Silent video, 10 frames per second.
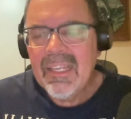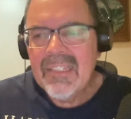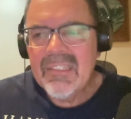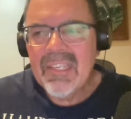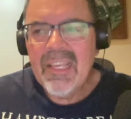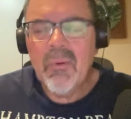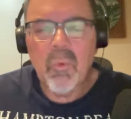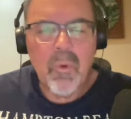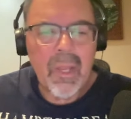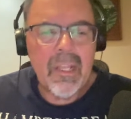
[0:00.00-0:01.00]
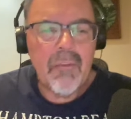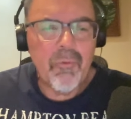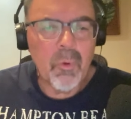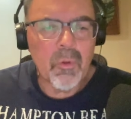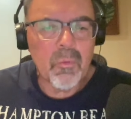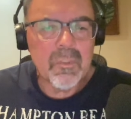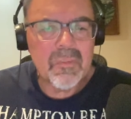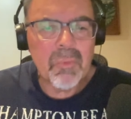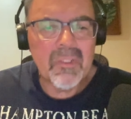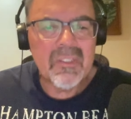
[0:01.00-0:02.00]
Is he ready for the
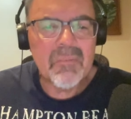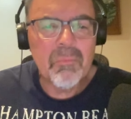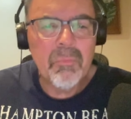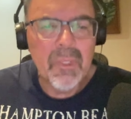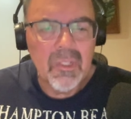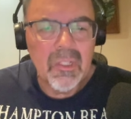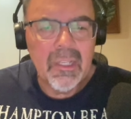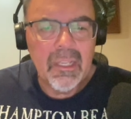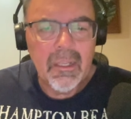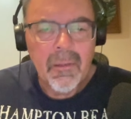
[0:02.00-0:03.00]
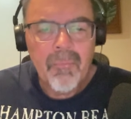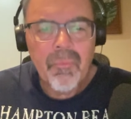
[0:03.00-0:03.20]
responsibility